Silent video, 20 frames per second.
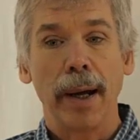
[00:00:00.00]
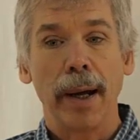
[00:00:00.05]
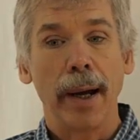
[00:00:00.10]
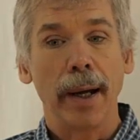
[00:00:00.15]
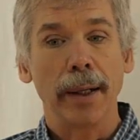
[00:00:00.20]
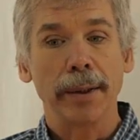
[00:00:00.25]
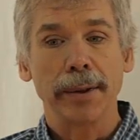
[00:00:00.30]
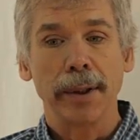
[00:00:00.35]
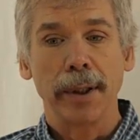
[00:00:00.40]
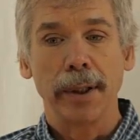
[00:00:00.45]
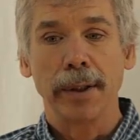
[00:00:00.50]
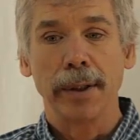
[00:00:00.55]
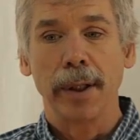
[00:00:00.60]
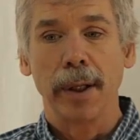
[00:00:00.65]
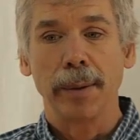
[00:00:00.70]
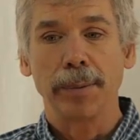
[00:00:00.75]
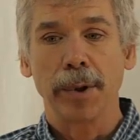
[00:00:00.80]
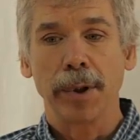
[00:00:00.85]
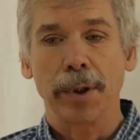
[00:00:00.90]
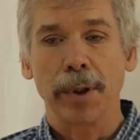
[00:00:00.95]
assay
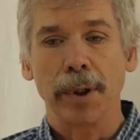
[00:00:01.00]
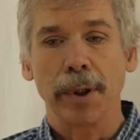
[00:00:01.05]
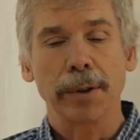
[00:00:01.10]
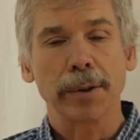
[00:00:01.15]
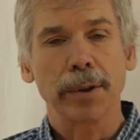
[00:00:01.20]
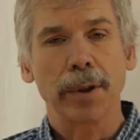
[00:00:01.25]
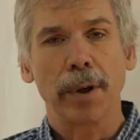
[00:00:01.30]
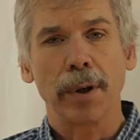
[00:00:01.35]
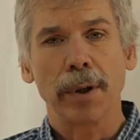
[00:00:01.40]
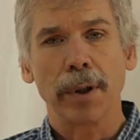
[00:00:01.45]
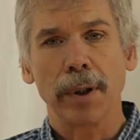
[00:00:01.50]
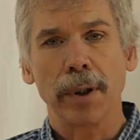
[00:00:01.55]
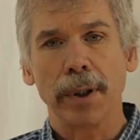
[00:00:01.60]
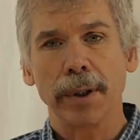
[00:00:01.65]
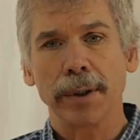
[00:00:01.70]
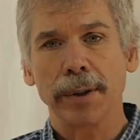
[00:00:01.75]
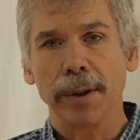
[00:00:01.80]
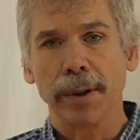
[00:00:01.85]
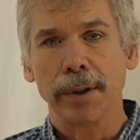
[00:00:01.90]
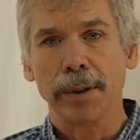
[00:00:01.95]
types of things called
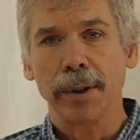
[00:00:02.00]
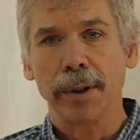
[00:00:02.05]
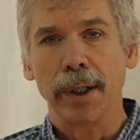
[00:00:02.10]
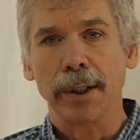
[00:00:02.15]
ELISAs.